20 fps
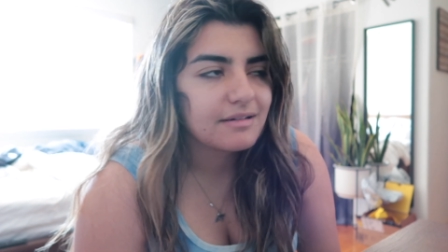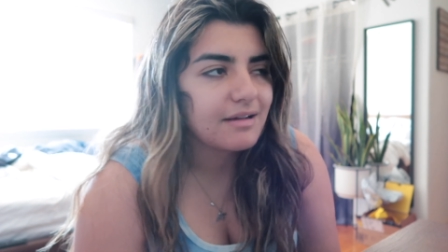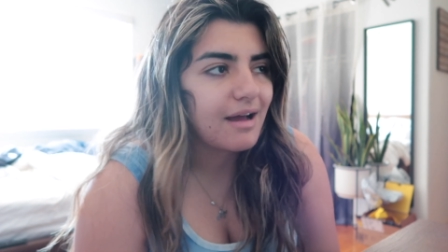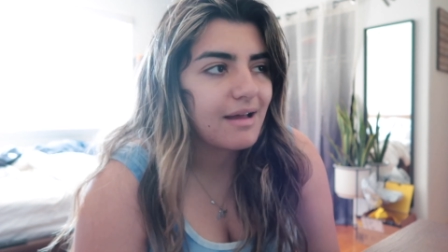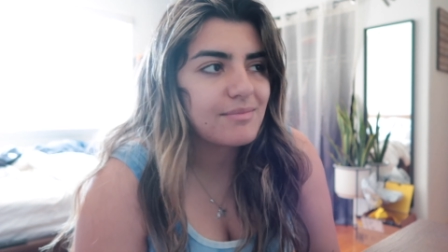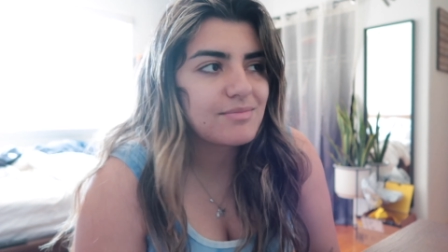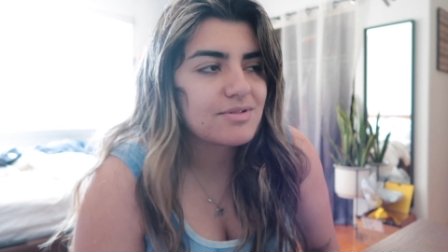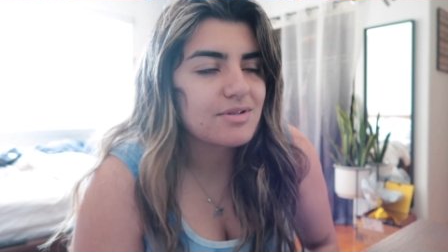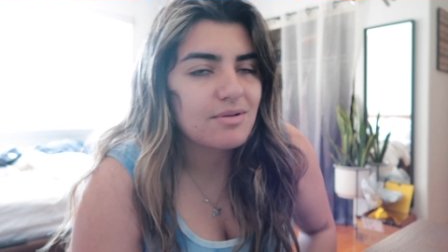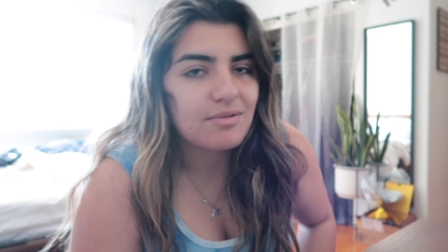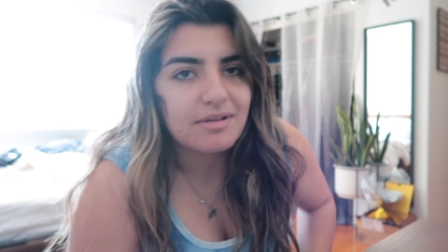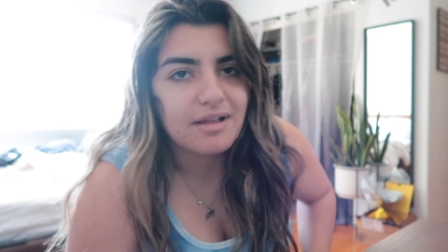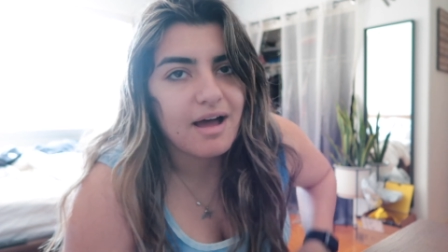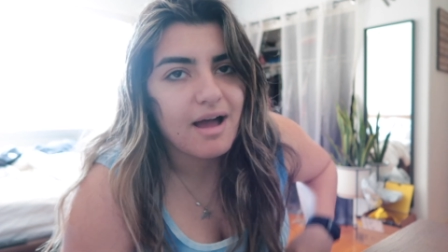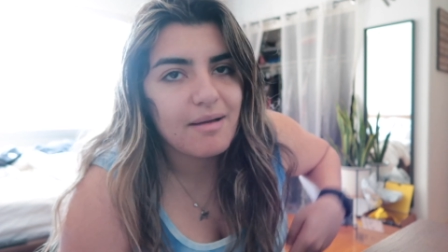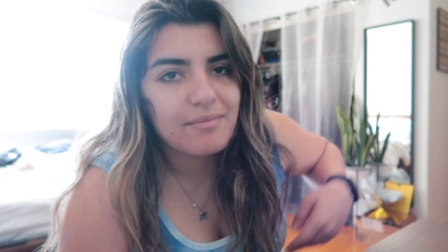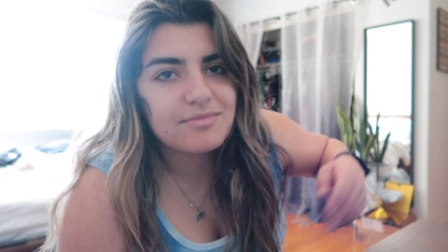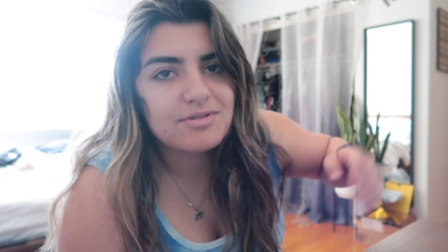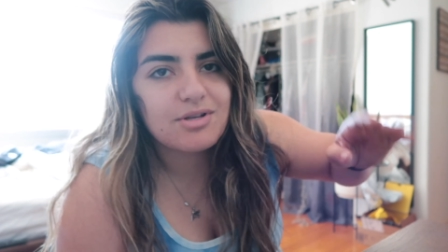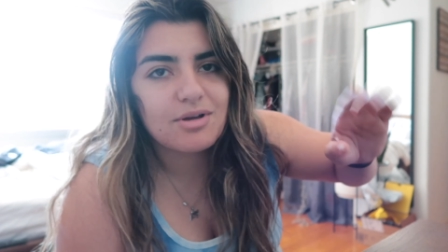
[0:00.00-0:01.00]
I'm so glad.
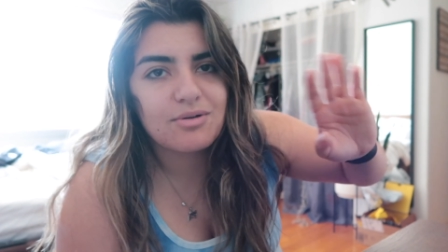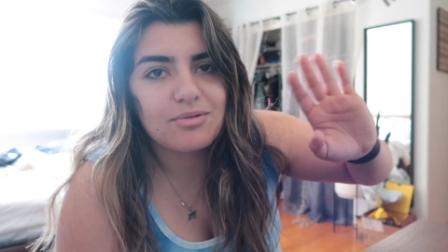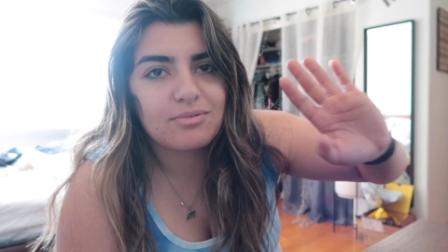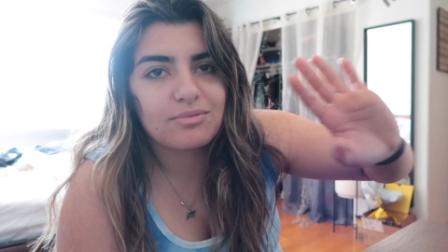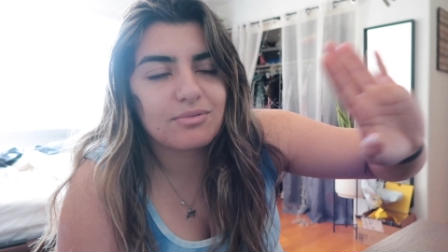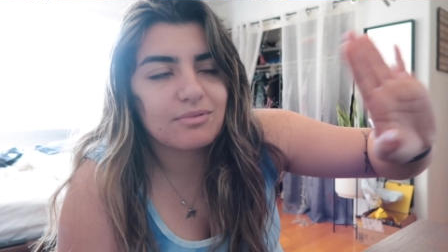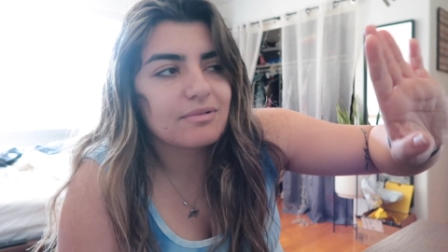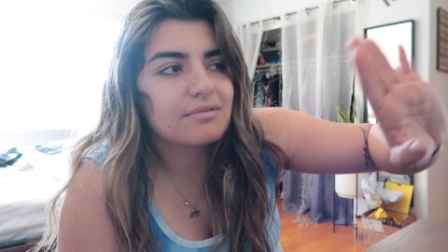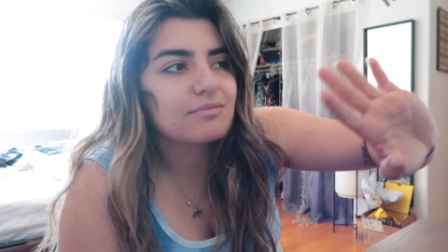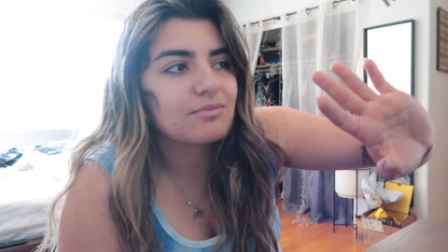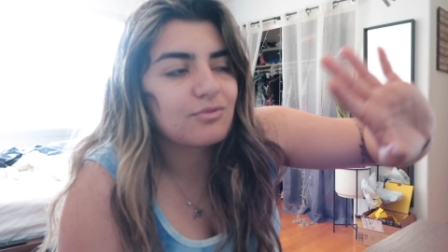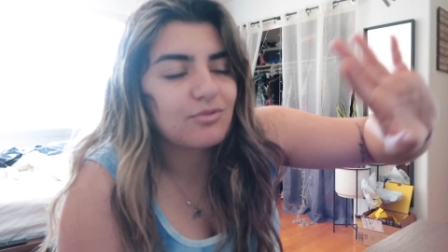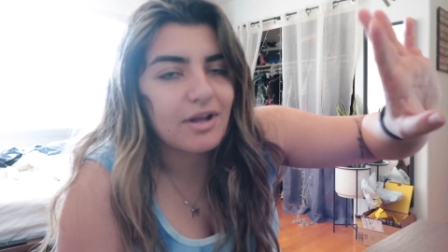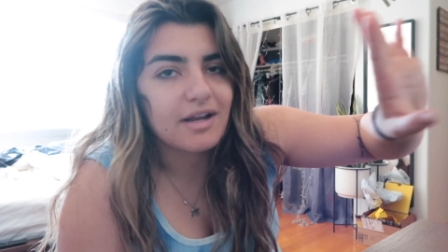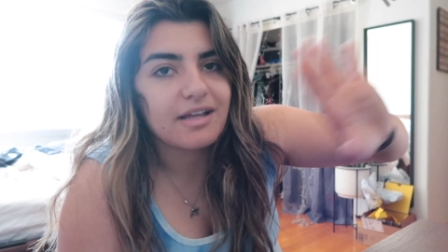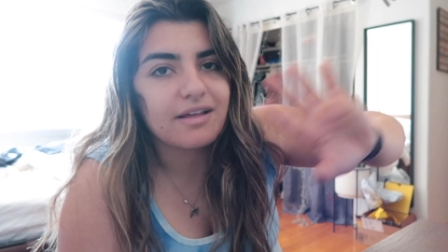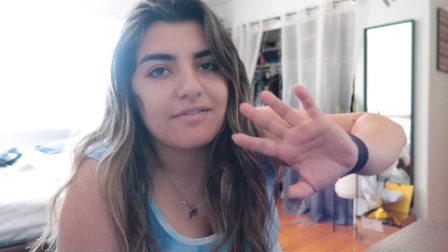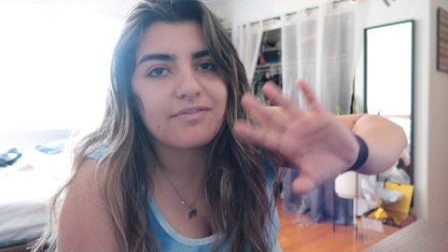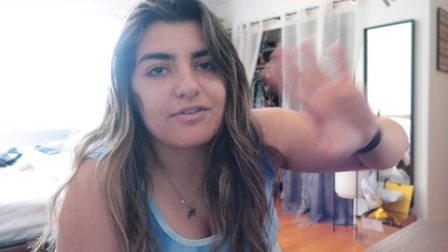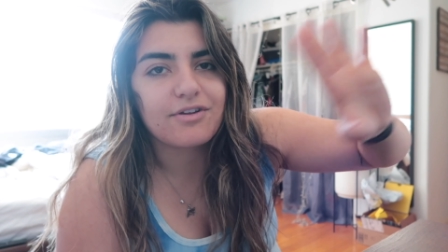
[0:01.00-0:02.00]
I'm so
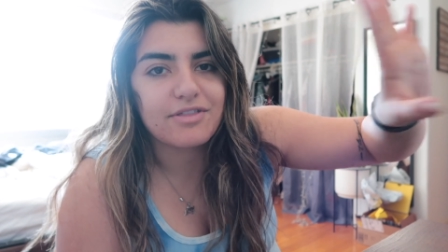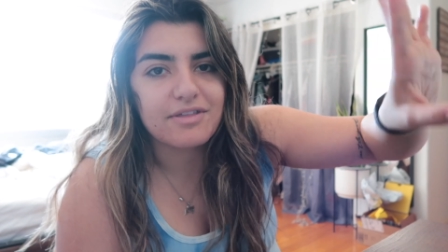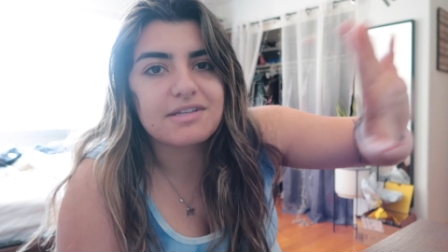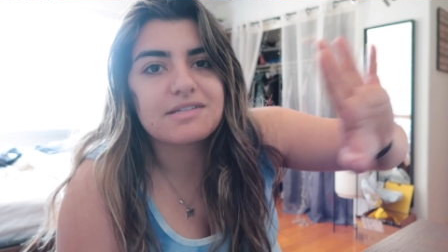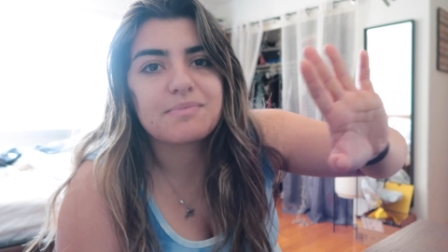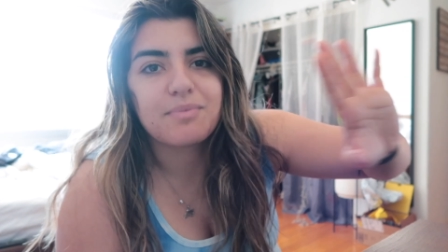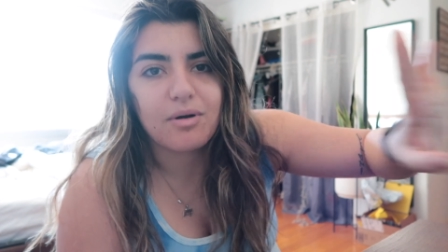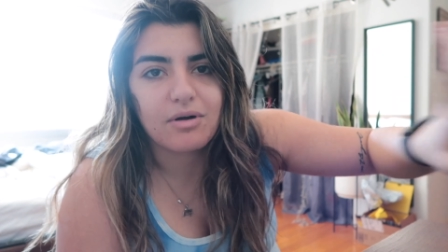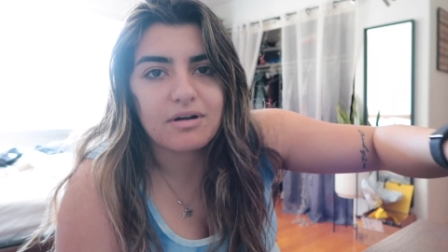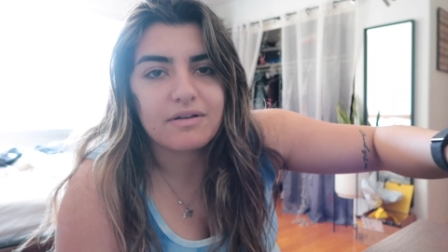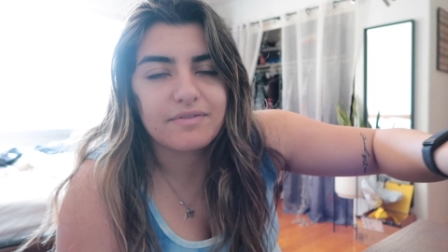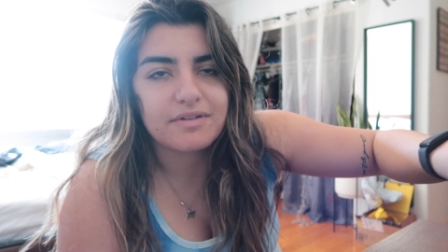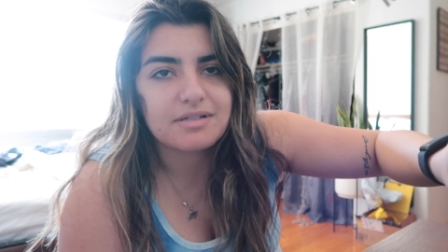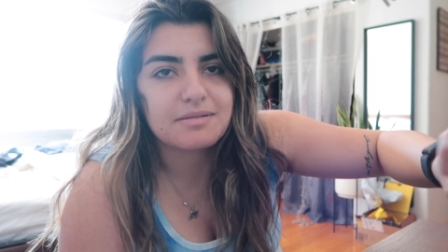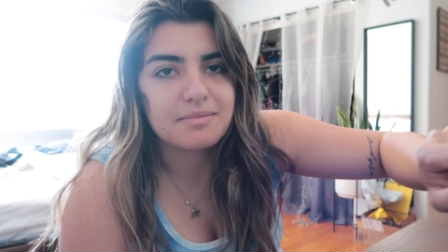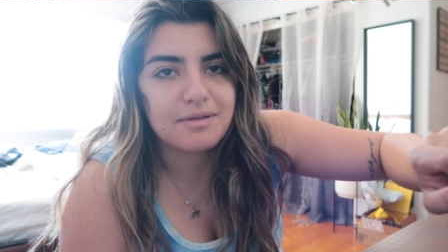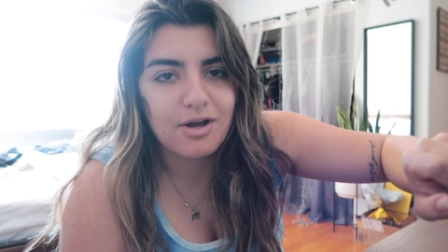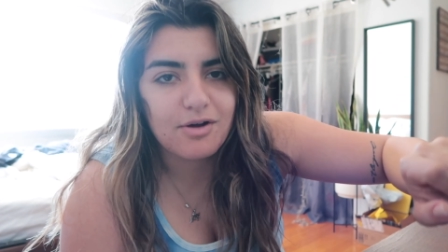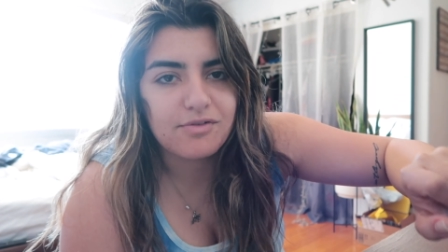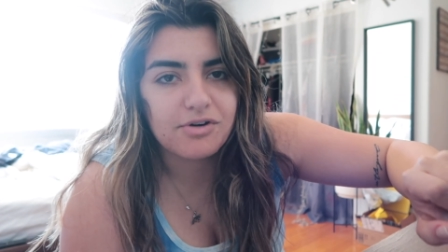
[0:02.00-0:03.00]
ready for this part of it
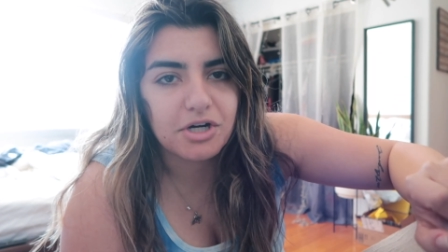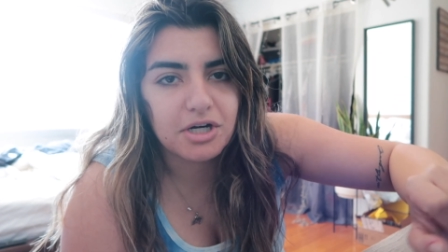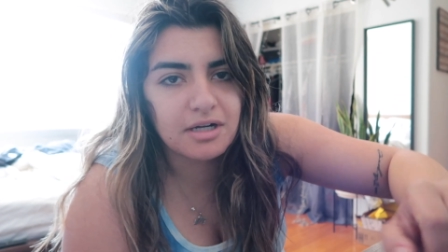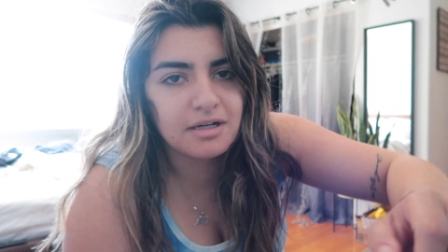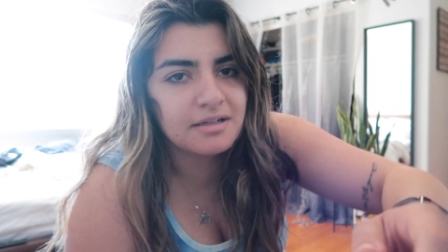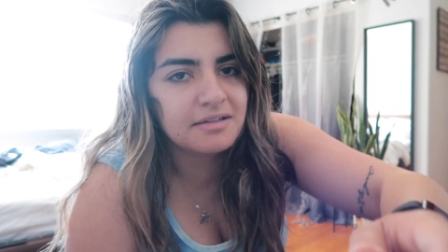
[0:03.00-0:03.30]
to be over.